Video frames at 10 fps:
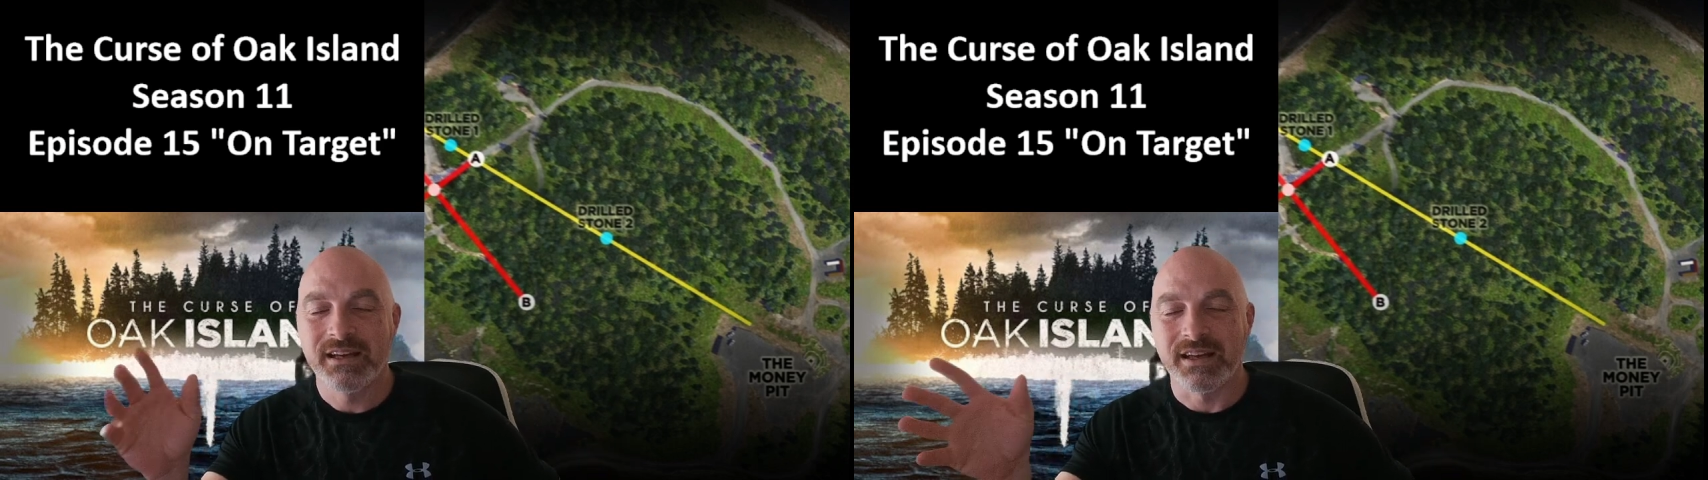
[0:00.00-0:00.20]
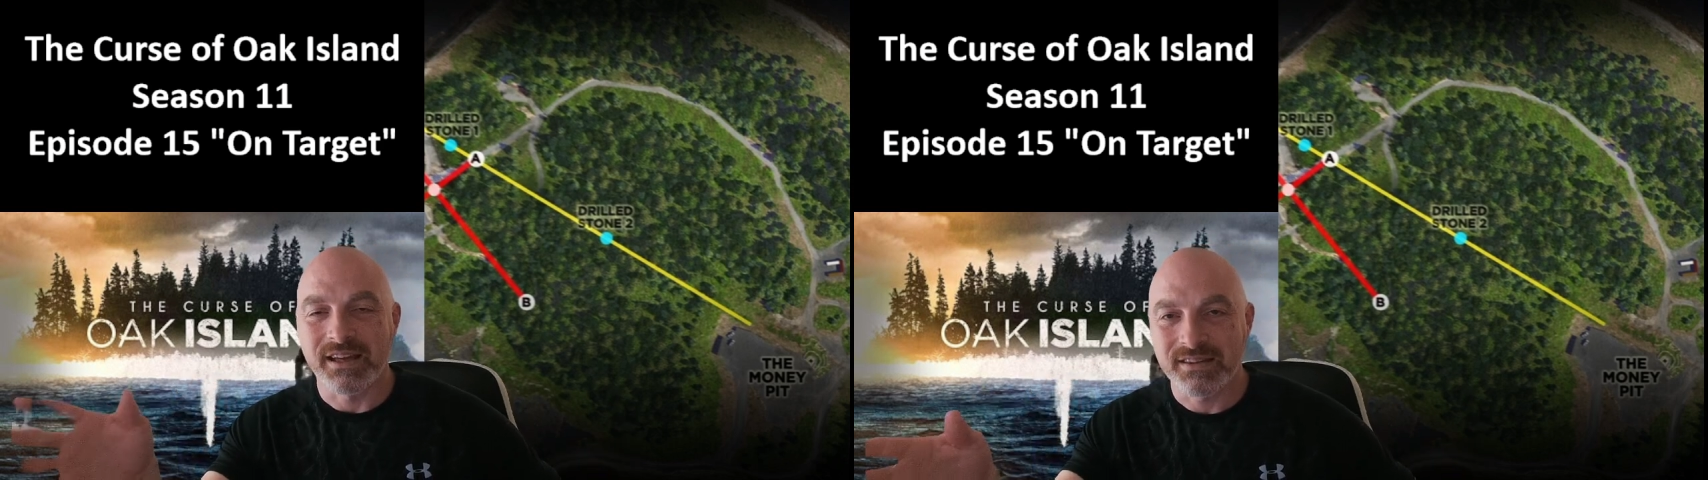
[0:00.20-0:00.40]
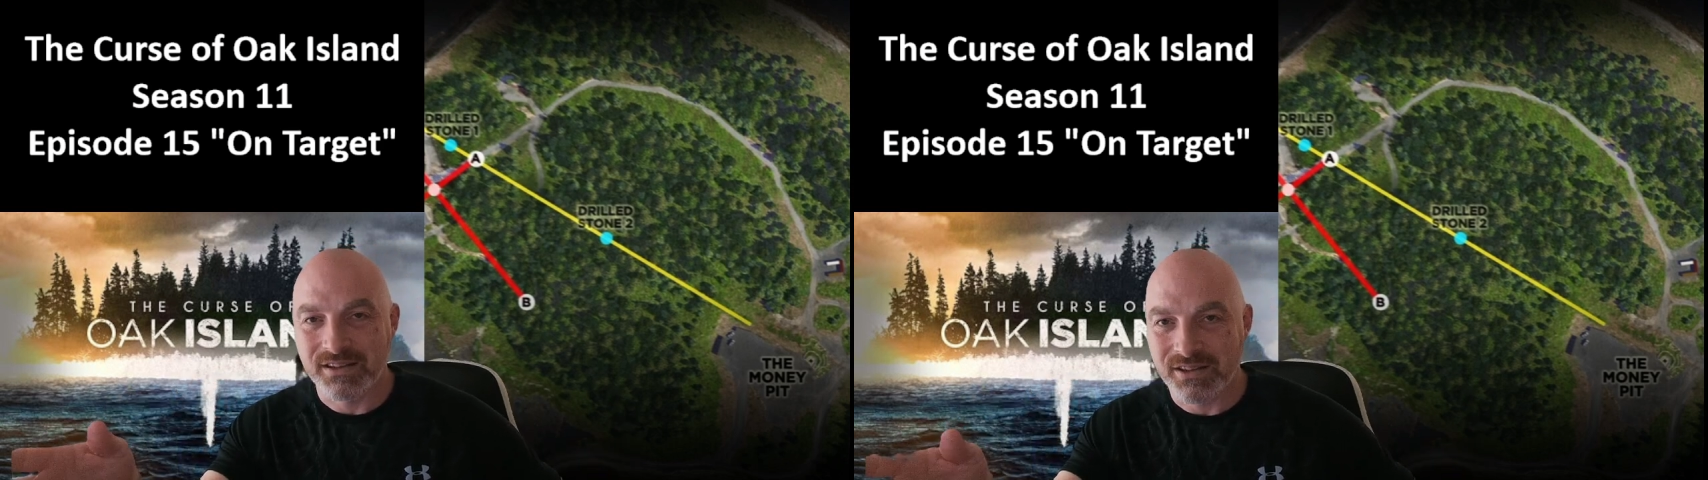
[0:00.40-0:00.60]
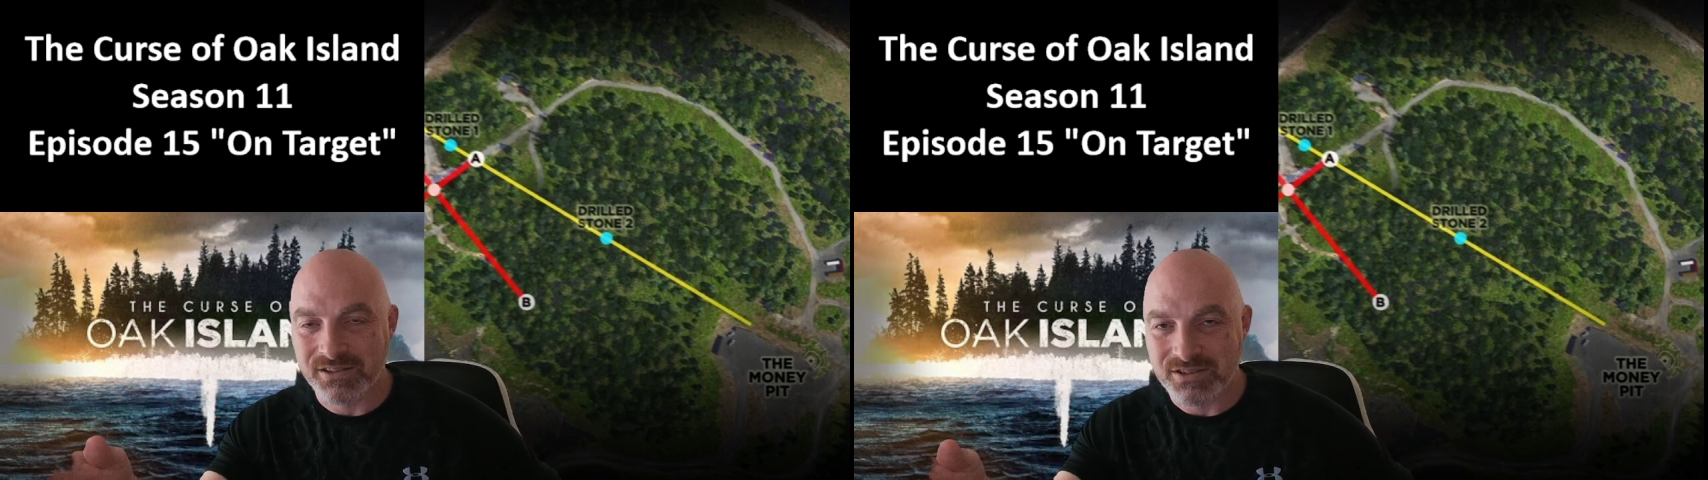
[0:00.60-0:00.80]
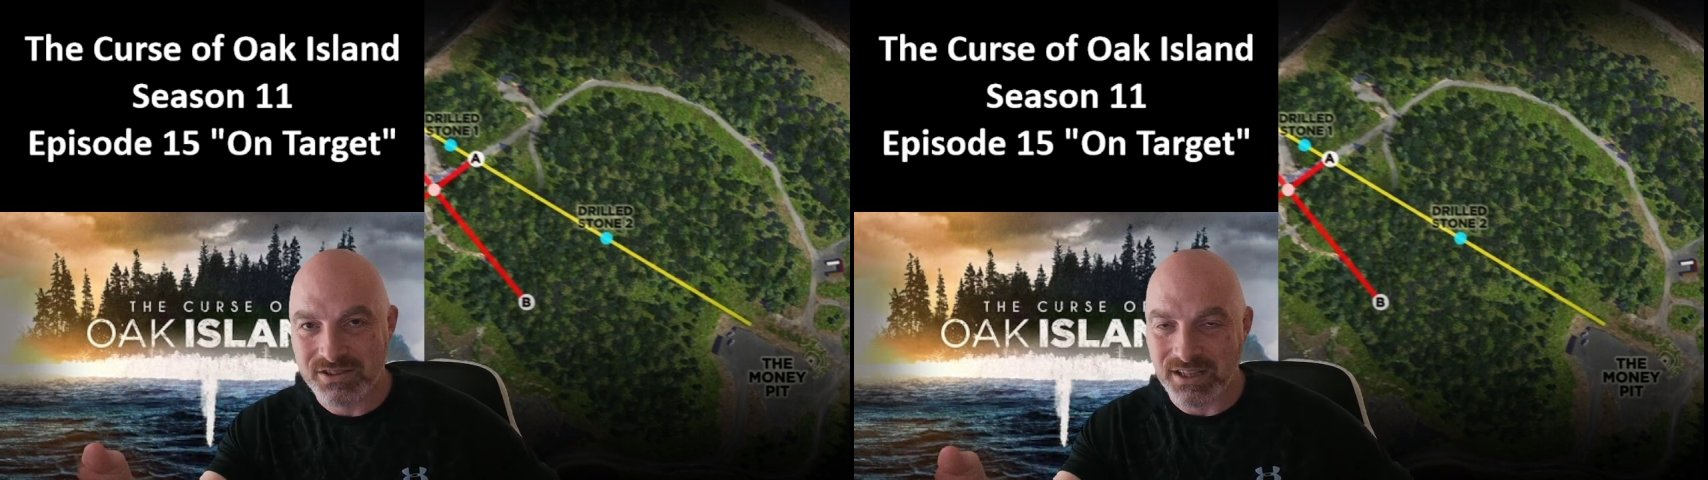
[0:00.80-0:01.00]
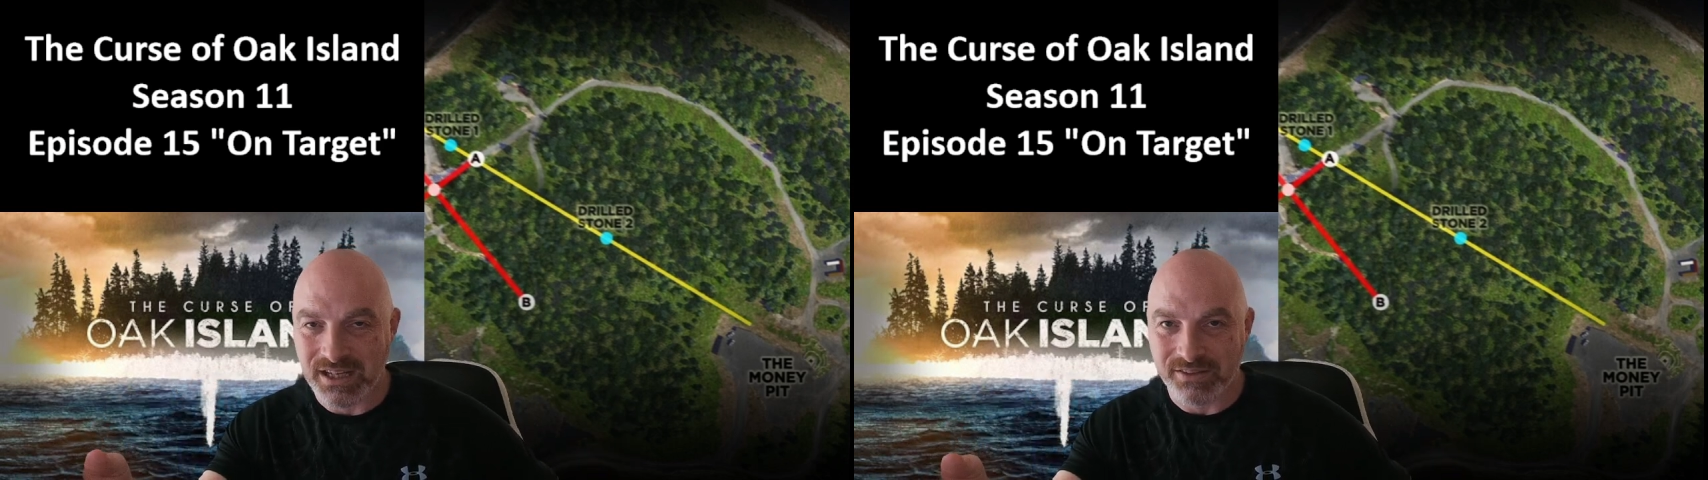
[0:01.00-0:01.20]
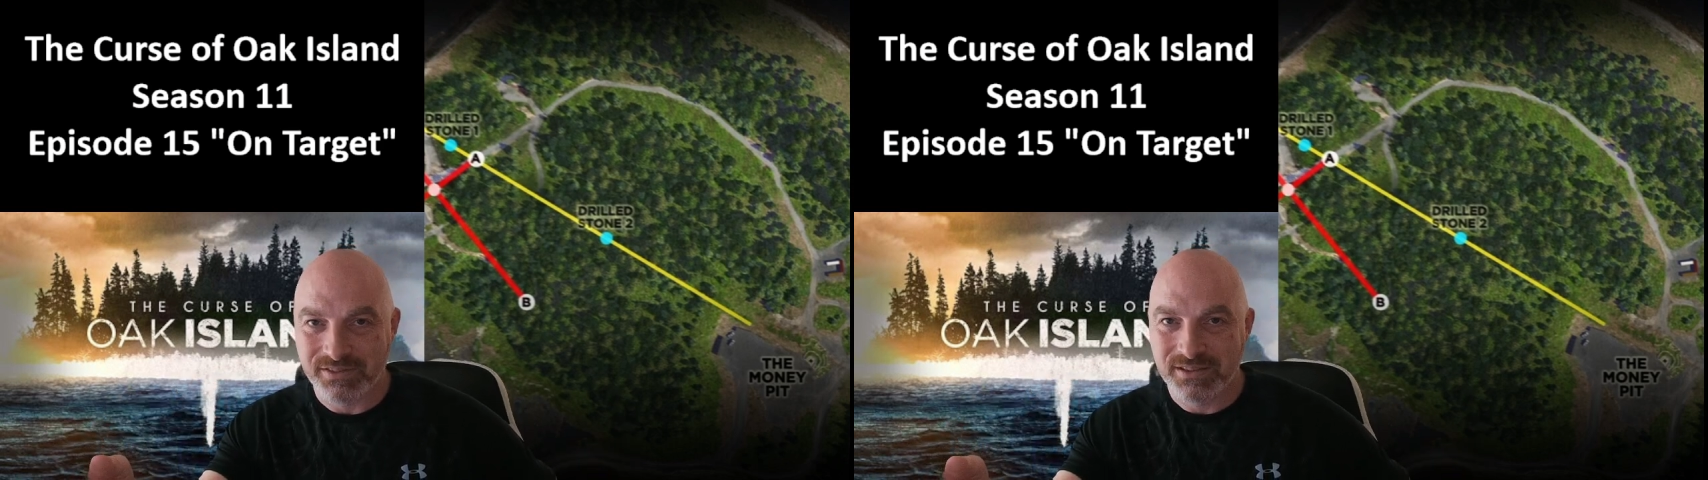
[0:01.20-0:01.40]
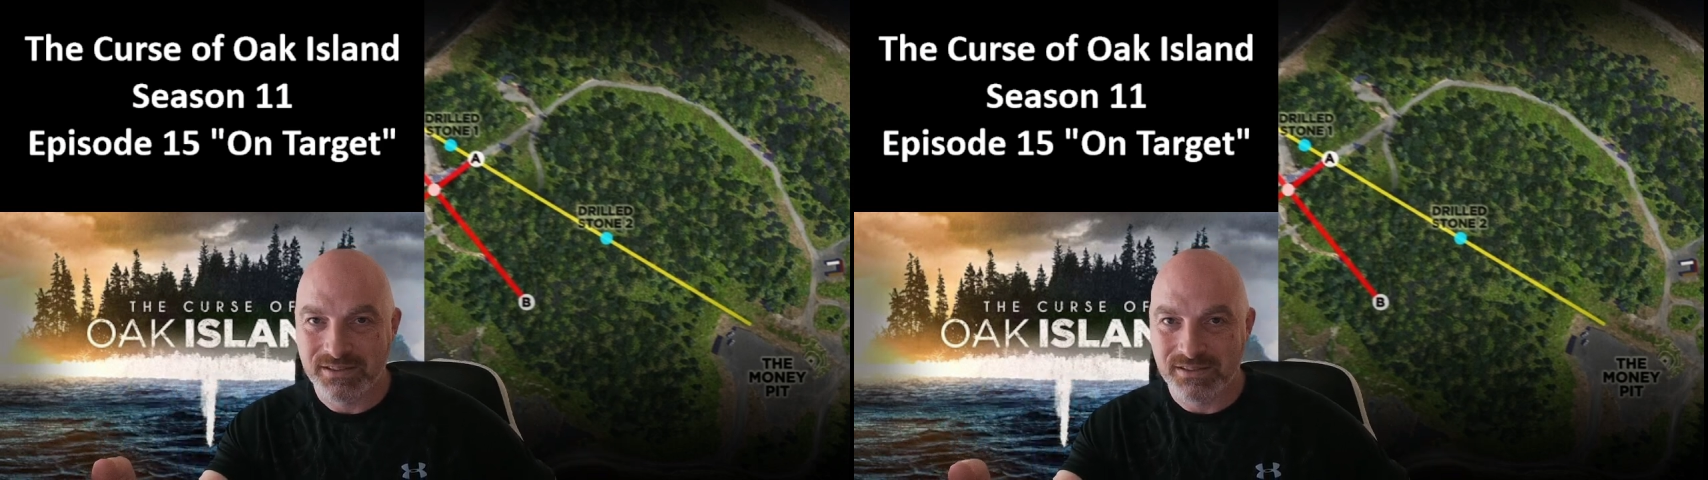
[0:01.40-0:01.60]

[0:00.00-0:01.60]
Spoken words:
and the garden shaft.